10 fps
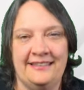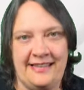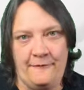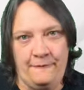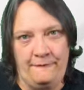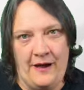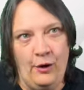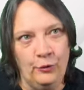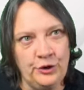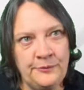that they
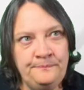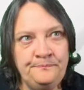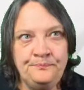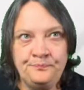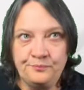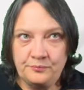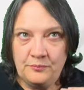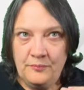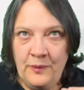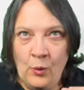found,
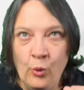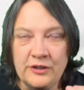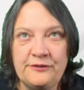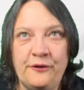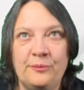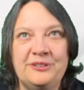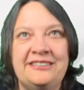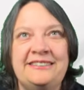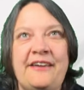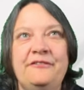was from
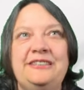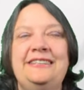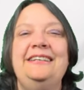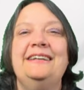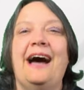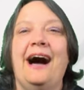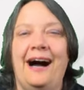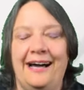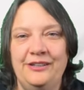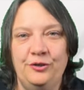
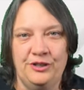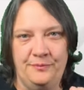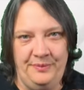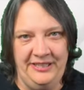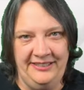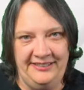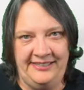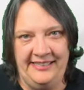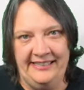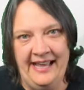1700
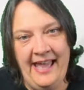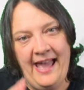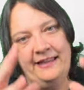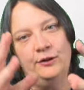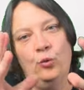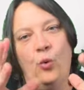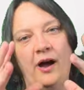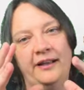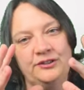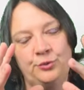BC, and the
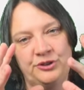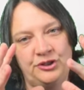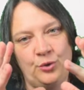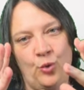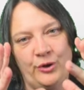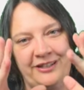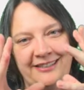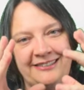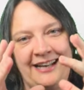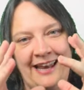wines were stored in
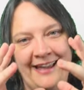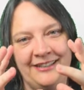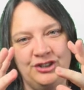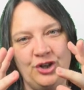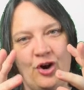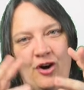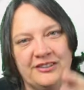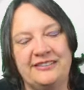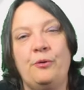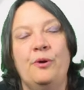these clay
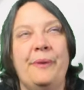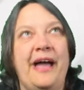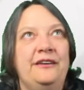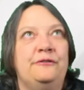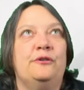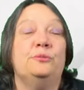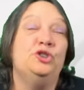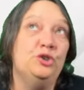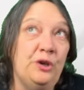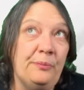jars. They were made from
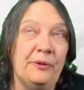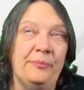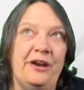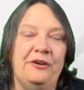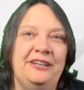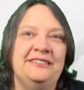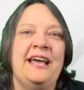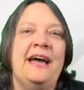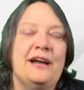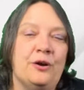juniper berries,
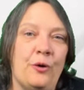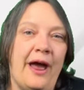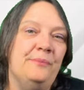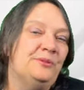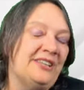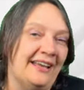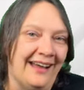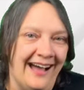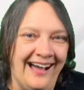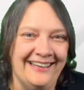grapes, and
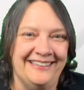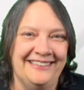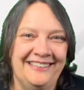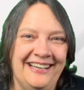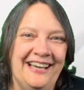honey,